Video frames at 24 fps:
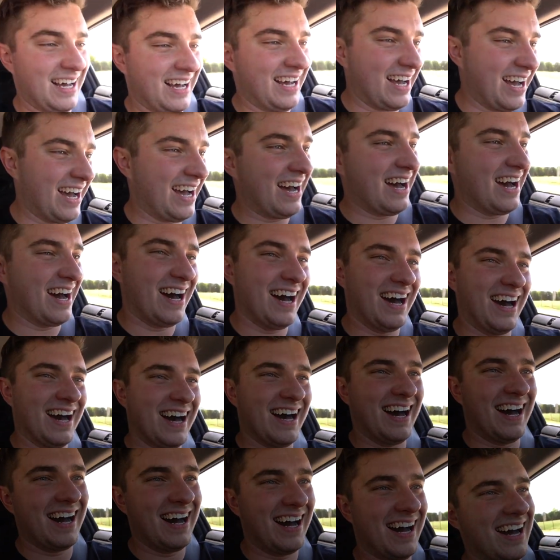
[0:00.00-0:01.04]

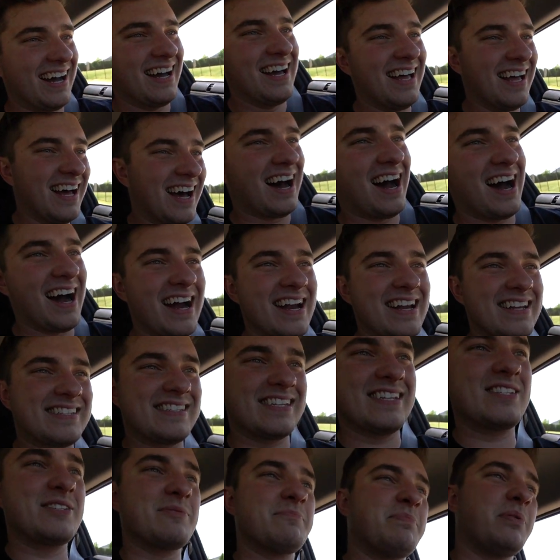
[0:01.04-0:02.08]
All right, I just
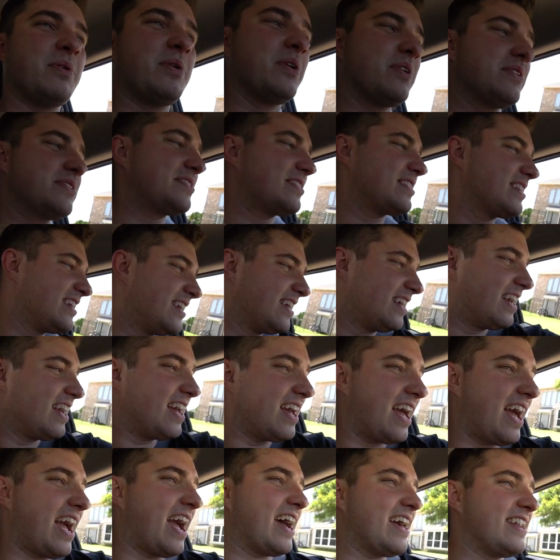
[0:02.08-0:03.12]
did some pulls,
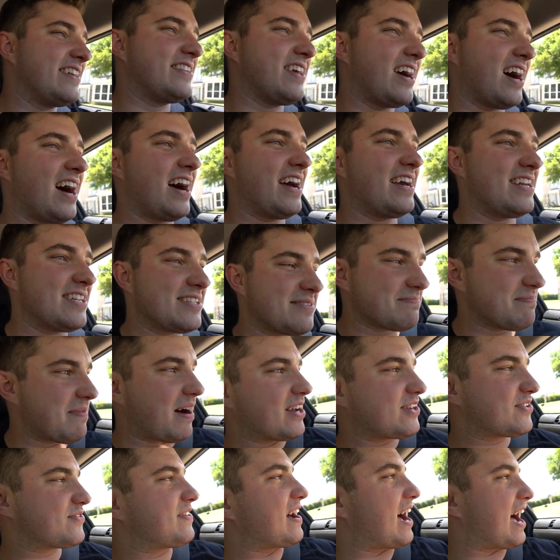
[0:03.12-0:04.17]
and it is
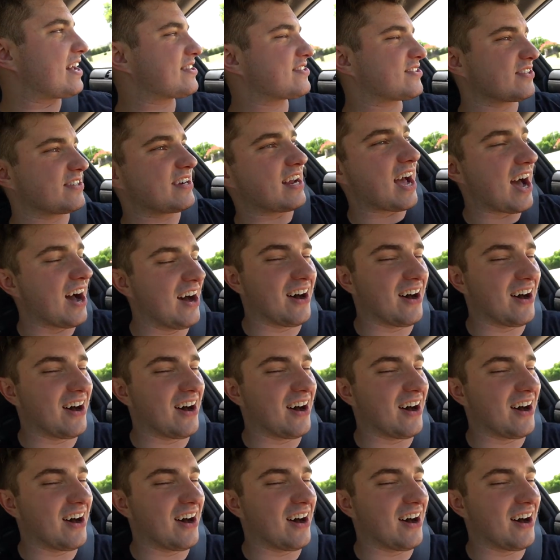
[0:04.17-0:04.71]
much faster now.